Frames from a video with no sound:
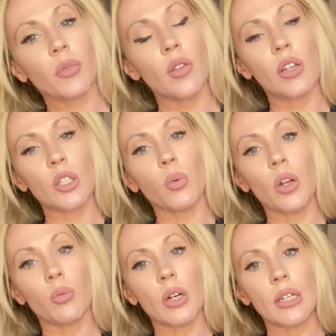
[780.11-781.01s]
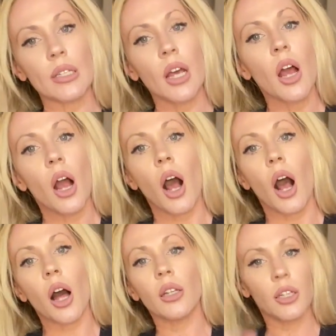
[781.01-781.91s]
This one was
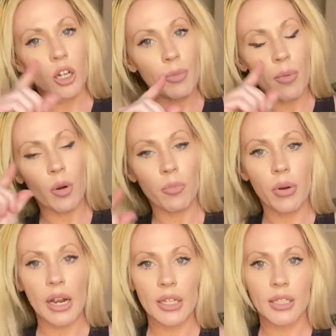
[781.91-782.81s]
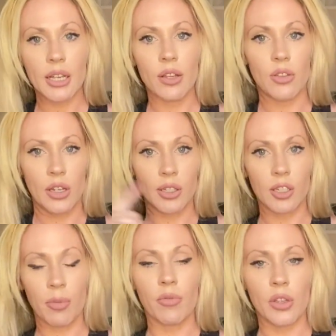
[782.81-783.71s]
a little bit more pricey than
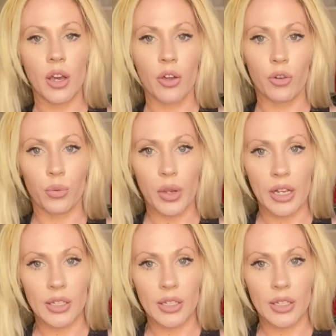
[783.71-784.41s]
some of the other ring